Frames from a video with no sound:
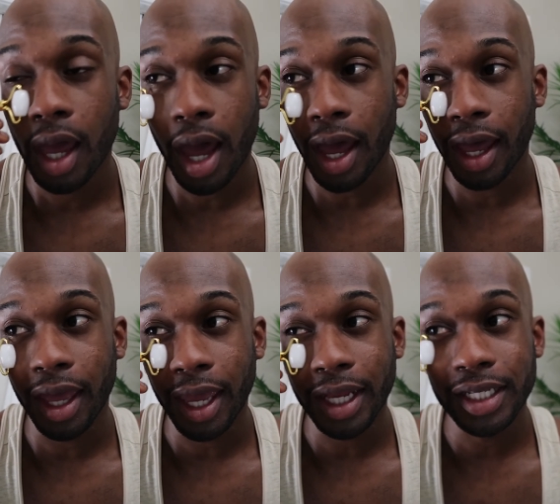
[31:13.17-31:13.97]

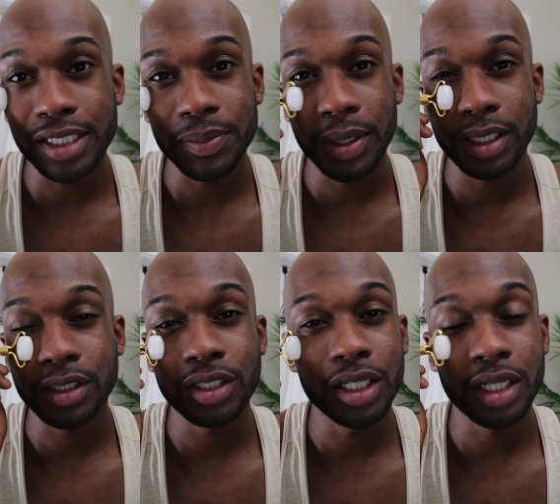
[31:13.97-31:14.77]
and it's
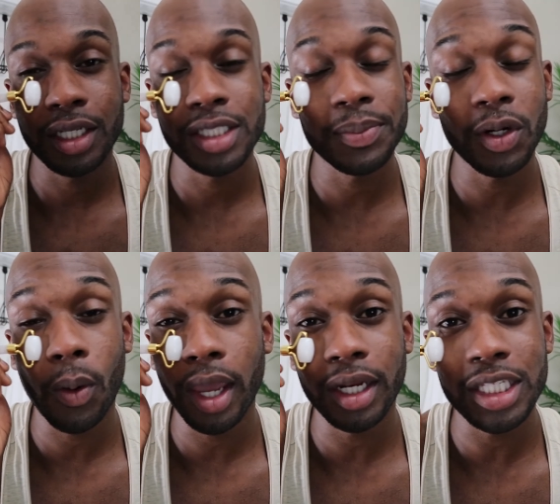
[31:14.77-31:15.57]
been
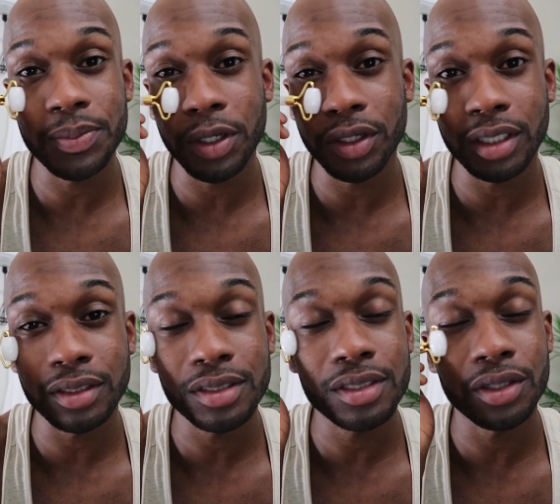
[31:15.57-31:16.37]
quite an experience,